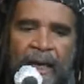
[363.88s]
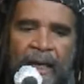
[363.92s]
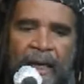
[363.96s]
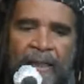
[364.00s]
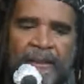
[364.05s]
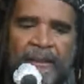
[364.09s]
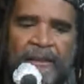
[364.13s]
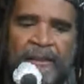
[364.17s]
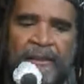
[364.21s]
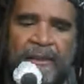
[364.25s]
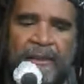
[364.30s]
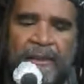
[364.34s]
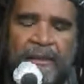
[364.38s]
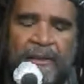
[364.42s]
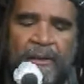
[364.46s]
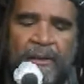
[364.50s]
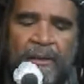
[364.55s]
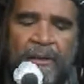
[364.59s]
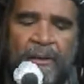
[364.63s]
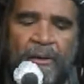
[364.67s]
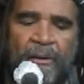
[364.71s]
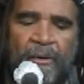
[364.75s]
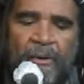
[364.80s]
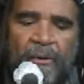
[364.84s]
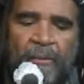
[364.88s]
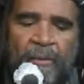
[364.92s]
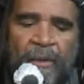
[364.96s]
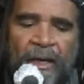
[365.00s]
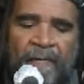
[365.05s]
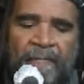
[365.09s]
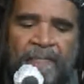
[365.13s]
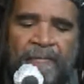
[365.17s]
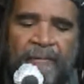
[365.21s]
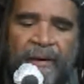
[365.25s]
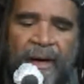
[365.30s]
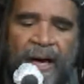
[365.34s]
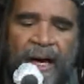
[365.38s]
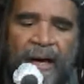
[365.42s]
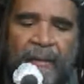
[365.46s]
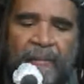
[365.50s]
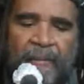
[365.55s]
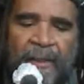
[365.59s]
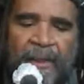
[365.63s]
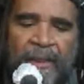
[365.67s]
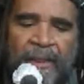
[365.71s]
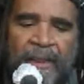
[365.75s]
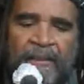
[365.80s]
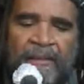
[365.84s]
into your home
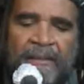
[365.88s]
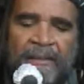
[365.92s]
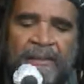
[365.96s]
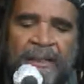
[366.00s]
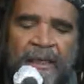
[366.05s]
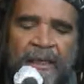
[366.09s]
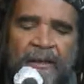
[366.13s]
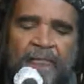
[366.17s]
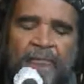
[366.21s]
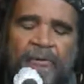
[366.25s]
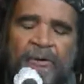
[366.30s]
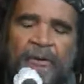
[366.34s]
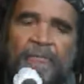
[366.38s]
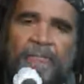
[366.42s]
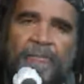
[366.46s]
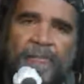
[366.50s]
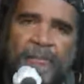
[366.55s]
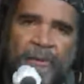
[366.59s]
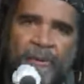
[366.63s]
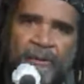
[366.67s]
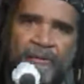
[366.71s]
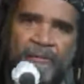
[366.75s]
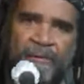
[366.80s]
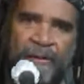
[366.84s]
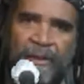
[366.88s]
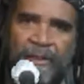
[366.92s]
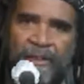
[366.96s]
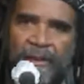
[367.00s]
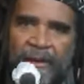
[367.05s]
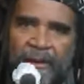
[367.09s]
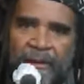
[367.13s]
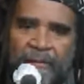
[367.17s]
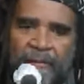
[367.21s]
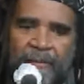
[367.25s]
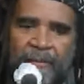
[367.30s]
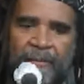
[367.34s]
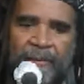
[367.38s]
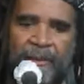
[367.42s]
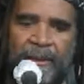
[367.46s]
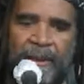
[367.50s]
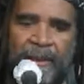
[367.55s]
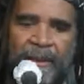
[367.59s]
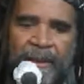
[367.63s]
environment instead of removing them.